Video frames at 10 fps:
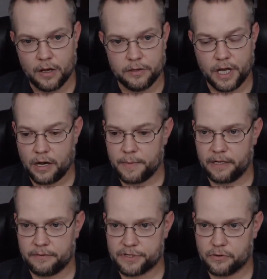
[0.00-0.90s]
No,
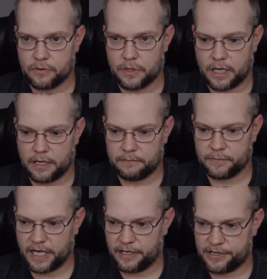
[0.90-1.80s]
man, it was cool
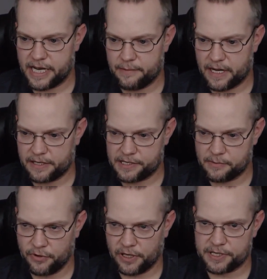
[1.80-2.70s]
getting to chat about this.
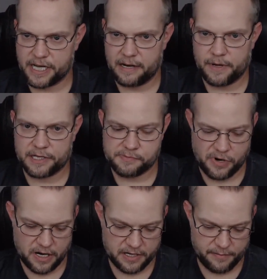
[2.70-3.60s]
I'm really excited about this
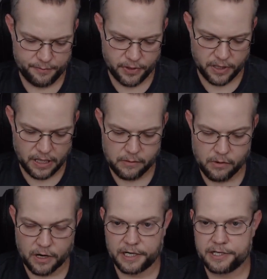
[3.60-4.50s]
product. I've been putting a lot of
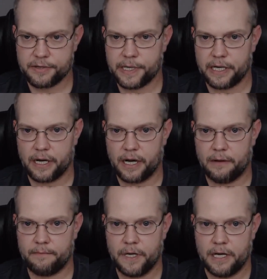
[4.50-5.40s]
work into it,
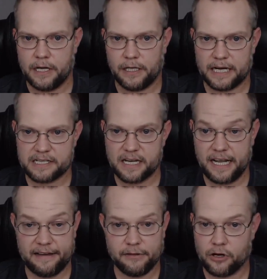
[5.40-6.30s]
a lot of
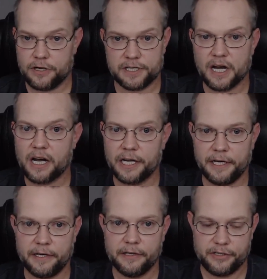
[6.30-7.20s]
study. I've learned a
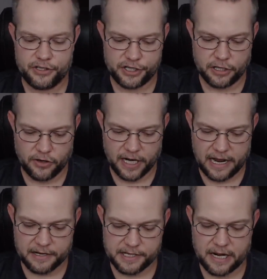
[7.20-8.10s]
ton just learning
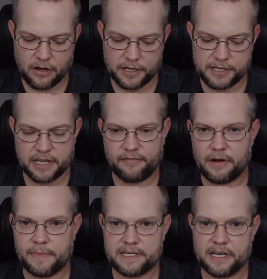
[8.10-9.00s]
how to set all this stuff
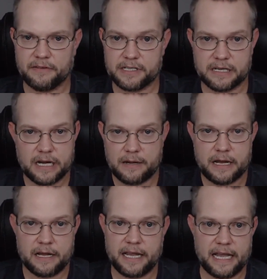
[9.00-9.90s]
up myself because,
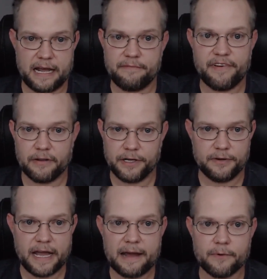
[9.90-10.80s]
again, I'm fairly new
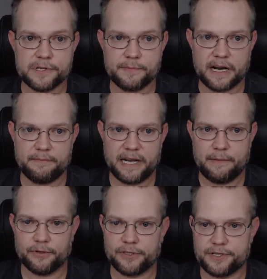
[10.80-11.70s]
to AdWords, but I've been
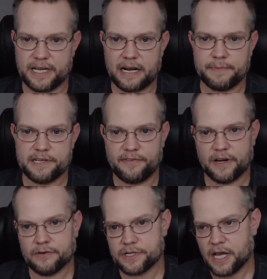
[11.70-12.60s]
able to set up these
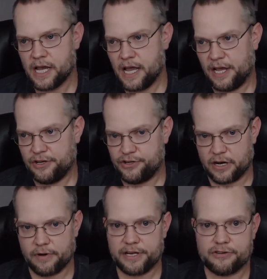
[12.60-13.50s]
funnels and
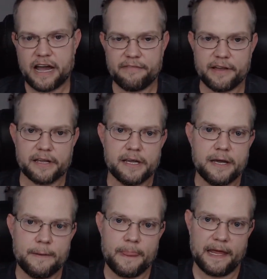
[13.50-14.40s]
generate traffic
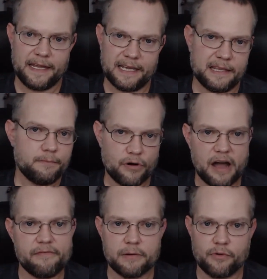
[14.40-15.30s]
and get them
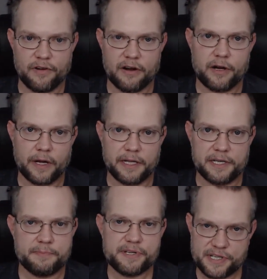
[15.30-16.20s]
profitable very quickly,
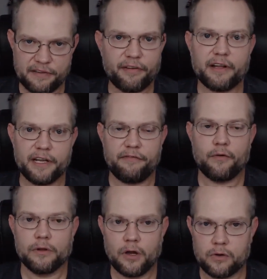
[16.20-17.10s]
specifically
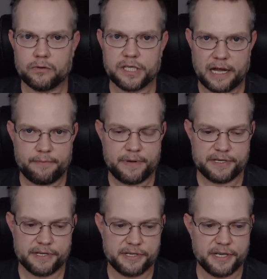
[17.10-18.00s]
for local type
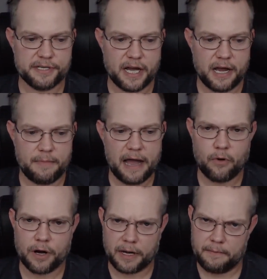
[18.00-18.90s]
businesses. I
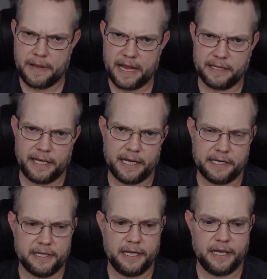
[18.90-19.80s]
work mainly
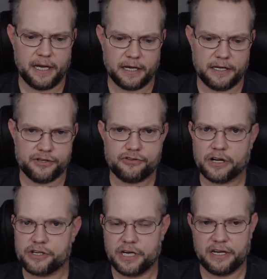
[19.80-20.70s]
in the
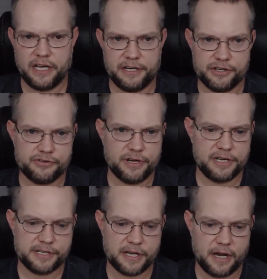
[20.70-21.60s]
construction
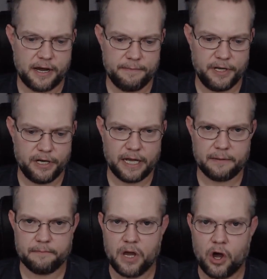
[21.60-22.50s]
industries, like
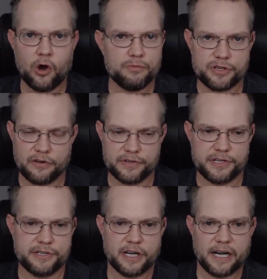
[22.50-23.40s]
home
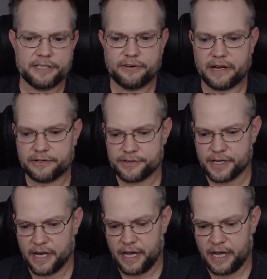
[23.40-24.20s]
services and contractors.